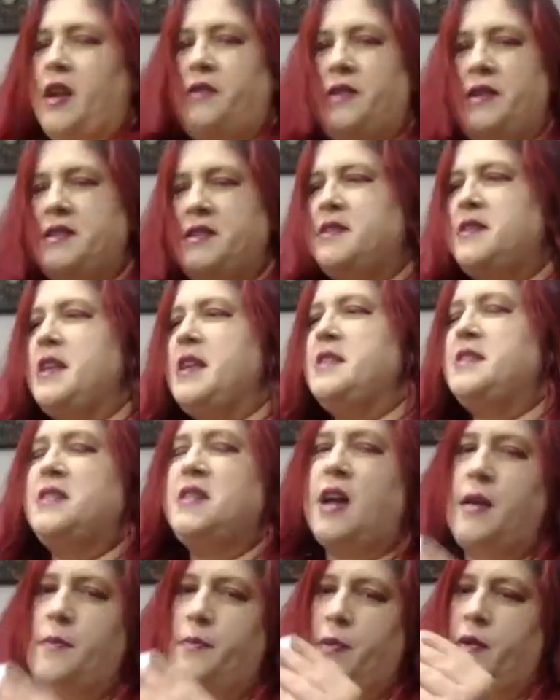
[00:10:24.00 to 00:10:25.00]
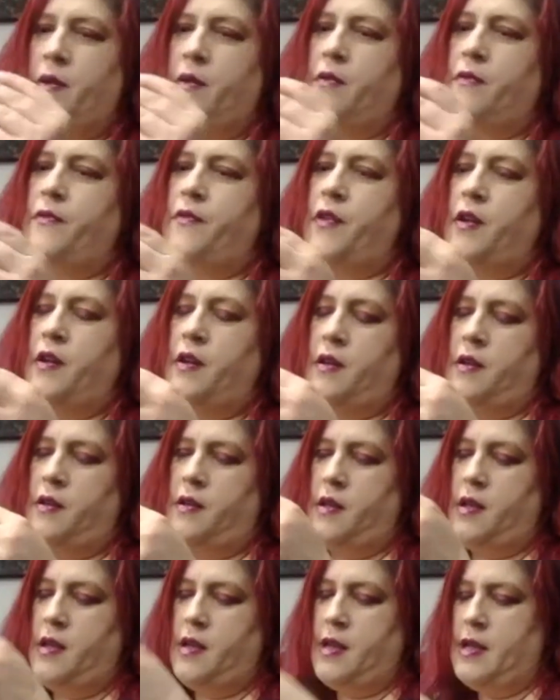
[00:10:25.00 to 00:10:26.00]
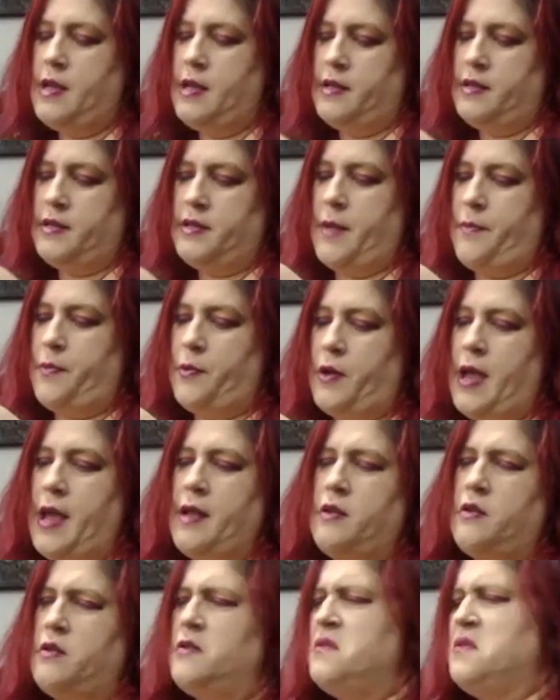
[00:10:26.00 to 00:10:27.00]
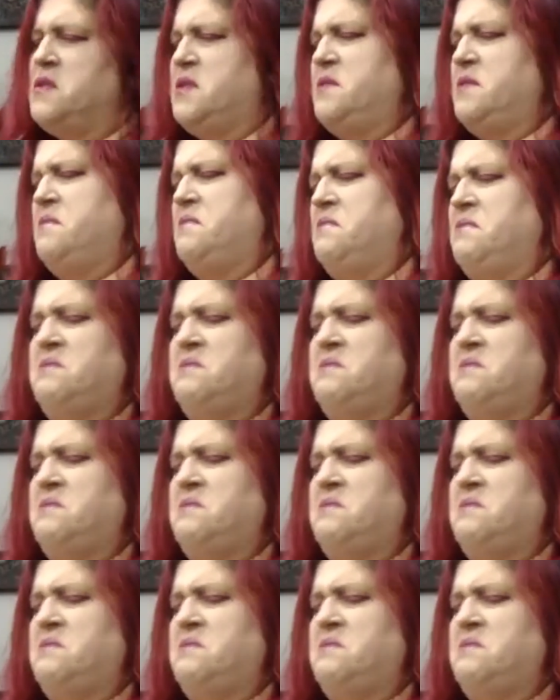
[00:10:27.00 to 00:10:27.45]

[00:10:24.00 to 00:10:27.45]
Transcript: know, these type of taper candles.